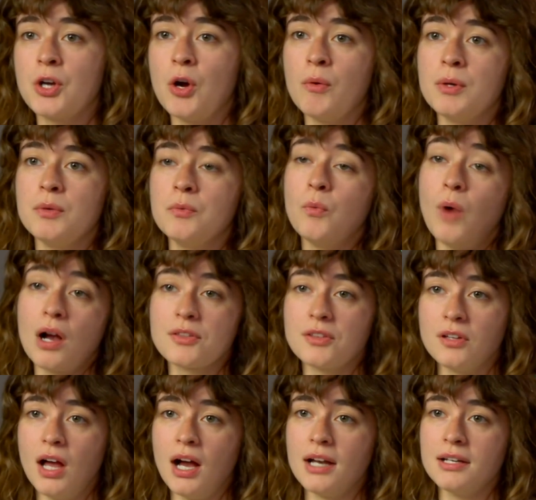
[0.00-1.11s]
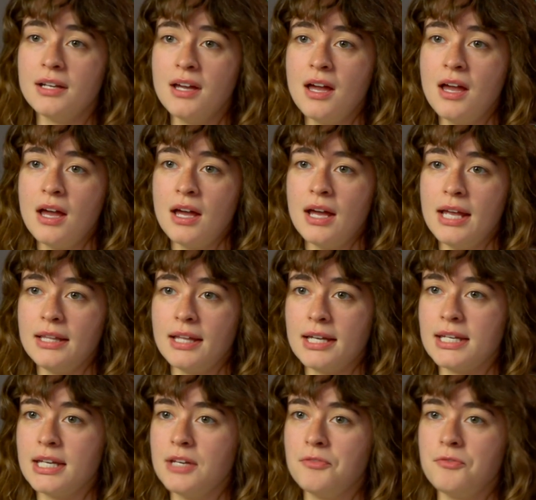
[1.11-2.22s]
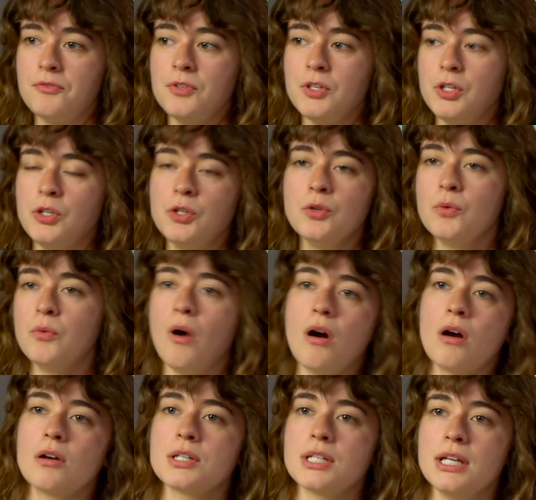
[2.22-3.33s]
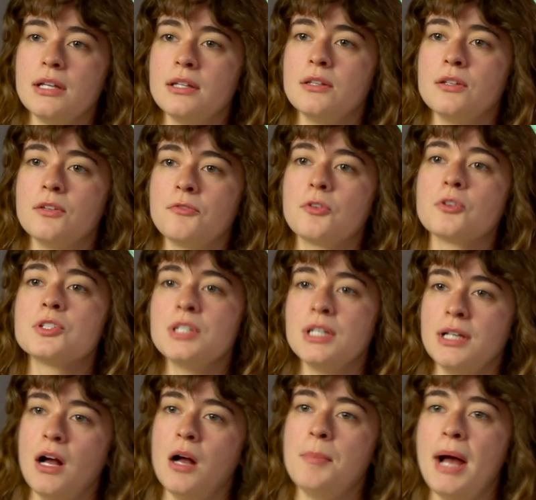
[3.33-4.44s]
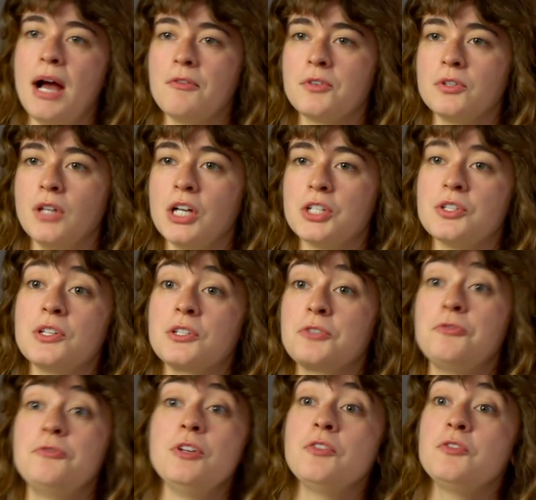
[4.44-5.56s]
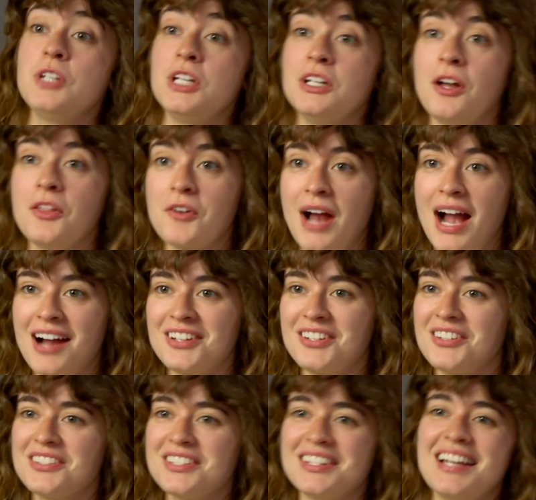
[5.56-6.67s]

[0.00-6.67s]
go and walk the line. Like if you aren't in the first scene up after lunch and there's 15 other actors,